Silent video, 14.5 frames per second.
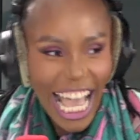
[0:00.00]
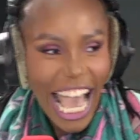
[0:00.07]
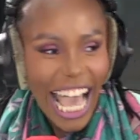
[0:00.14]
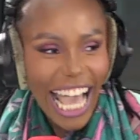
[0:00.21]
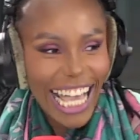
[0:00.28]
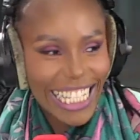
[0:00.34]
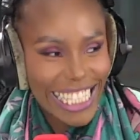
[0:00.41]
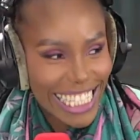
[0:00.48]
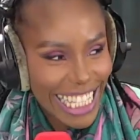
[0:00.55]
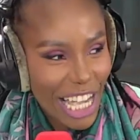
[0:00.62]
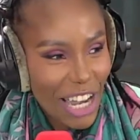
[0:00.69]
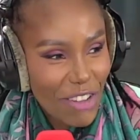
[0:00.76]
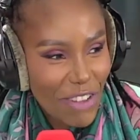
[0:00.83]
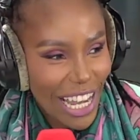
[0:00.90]
I see
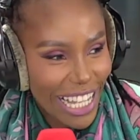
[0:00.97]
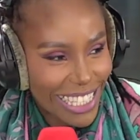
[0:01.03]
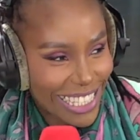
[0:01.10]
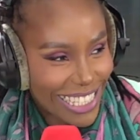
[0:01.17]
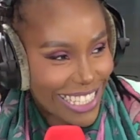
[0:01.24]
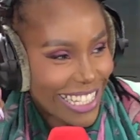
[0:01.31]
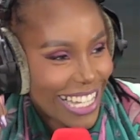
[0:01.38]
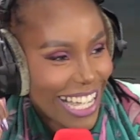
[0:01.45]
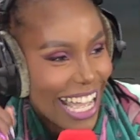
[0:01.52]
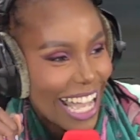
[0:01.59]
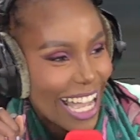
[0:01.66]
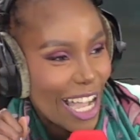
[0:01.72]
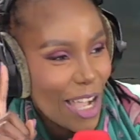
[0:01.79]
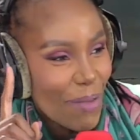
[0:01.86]
a raise.
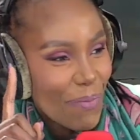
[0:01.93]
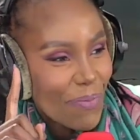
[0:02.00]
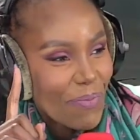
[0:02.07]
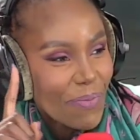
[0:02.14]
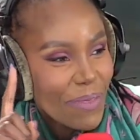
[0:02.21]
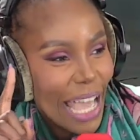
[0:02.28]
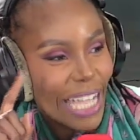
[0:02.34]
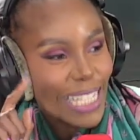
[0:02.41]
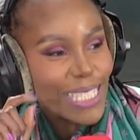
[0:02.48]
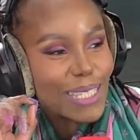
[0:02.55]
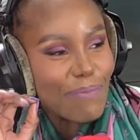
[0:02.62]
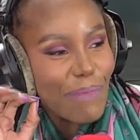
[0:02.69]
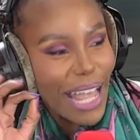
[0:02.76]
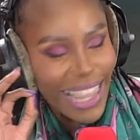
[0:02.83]
Huh? I
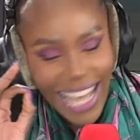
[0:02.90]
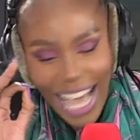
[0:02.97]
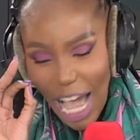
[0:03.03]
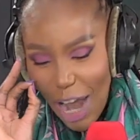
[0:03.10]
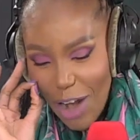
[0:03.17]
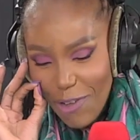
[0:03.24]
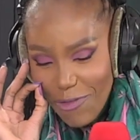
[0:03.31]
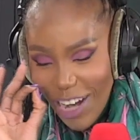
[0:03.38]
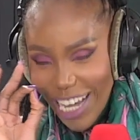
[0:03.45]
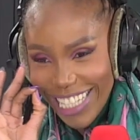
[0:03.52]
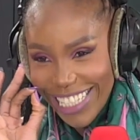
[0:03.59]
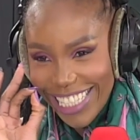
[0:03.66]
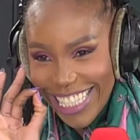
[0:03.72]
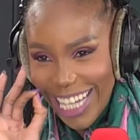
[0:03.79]
smell a
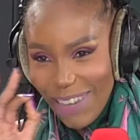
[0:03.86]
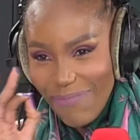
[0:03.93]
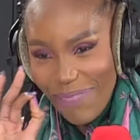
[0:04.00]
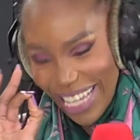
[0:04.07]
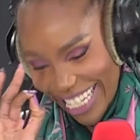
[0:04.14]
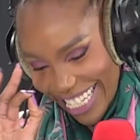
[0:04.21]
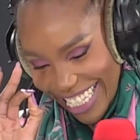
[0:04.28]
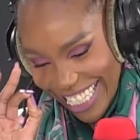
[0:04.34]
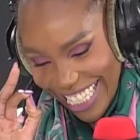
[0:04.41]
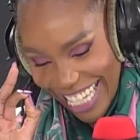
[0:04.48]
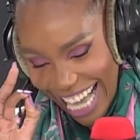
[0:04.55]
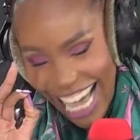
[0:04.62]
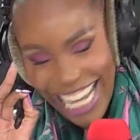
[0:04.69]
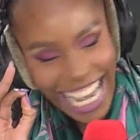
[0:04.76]
raise coming,
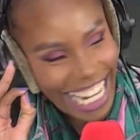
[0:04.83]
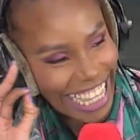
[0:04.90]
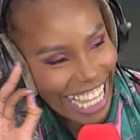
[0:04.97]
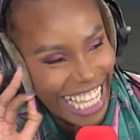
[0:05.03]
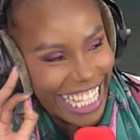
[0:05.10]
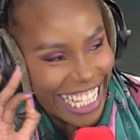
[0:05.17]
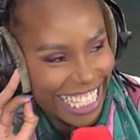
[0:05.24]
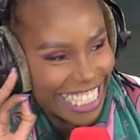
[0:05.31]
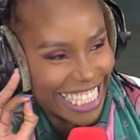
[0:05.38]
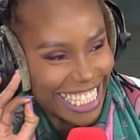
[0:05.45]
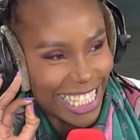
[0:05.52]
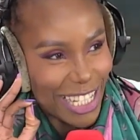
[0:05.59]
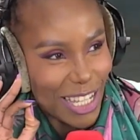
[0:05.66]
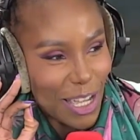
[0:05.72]
and I like it.
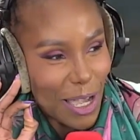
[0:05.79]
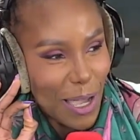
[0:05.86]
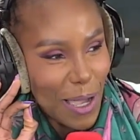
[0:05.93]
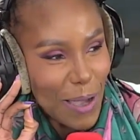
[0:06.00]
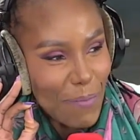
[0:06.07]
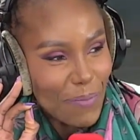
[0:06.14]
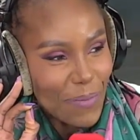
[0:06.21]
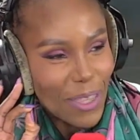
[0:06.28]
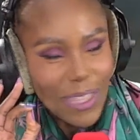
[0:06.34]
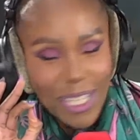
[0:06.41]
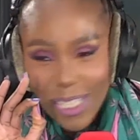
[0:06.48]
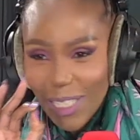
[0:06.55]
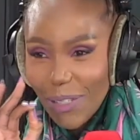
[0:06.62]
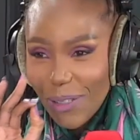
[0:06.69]
Huh?
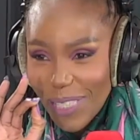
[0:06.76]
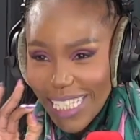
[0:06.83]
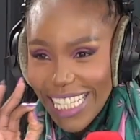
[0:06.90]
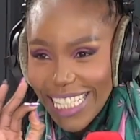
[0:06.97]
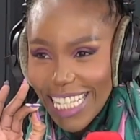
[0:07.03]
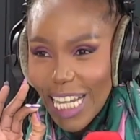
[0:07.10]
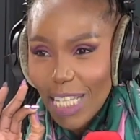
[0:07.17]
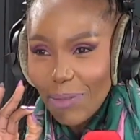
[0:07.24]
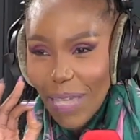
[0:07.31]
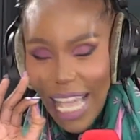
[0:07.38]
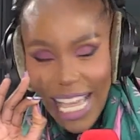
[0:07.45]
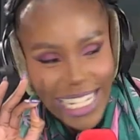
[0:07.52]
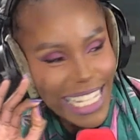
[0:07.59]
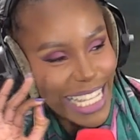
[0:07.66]
This new season, as we
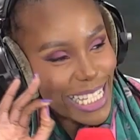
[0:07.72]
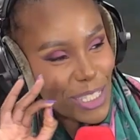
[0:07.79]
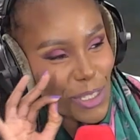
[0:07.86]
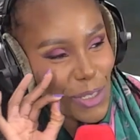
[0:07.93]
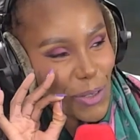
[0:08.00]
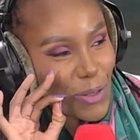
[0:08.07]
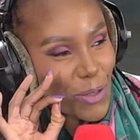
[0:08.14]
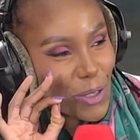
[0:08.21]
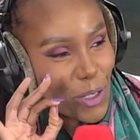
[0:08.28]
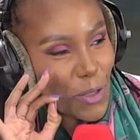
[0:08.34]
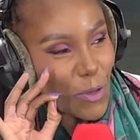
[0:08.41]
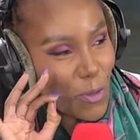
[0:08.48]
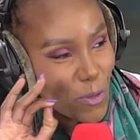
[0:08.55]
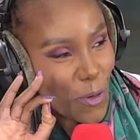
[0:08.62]
head into
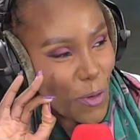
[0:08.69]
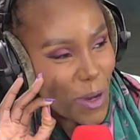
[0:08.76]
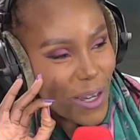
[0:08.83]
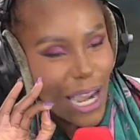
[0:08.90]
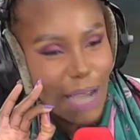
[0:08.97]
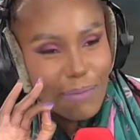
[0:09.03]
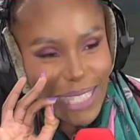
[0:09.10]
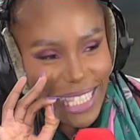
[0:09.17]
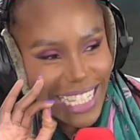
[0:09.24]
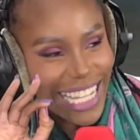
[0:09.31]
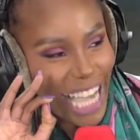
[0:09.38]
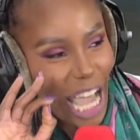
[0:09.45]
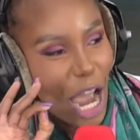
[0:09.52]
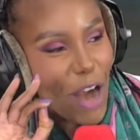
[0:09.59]
Q four, I'm
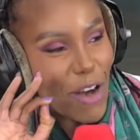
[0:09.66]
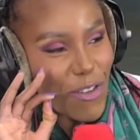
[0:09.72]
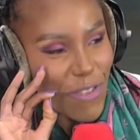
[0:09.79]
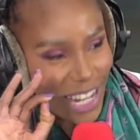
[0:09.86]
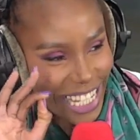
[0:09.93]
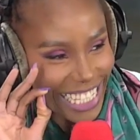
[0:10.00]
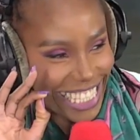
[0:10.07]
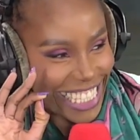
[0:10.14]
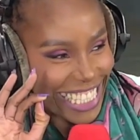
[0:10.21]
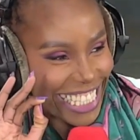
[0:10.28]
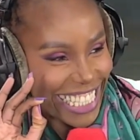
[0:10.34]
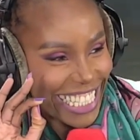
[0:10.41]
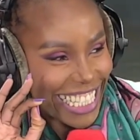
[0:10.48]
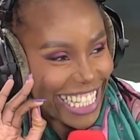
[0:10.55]
seeing a raise.
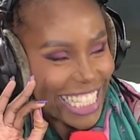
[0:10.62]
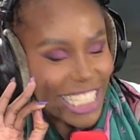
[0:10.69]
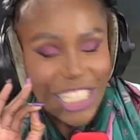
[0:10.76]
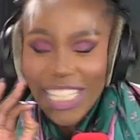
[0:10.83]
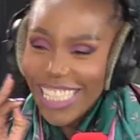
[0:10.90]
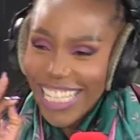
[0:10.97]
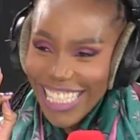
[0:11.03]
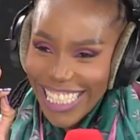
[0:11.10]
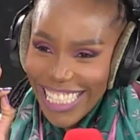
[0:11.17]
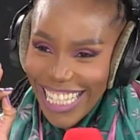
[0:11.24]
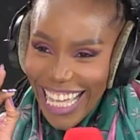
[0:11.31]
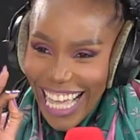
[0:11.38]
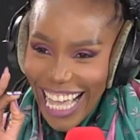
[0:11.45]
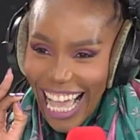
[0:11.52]
Jesus,
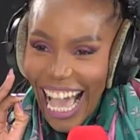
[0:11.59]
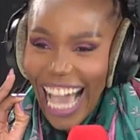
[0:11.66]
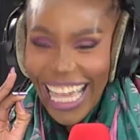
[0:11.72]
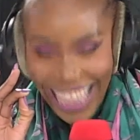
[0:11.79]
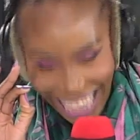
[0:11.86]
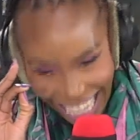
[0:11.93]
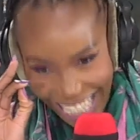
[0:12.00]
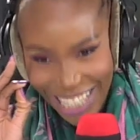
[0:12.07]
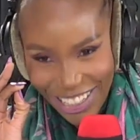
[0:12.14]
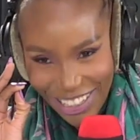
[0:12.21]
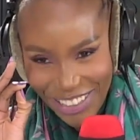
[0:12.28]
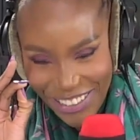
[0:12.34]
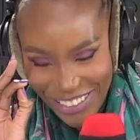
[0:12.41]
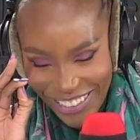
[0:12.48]
I thank you.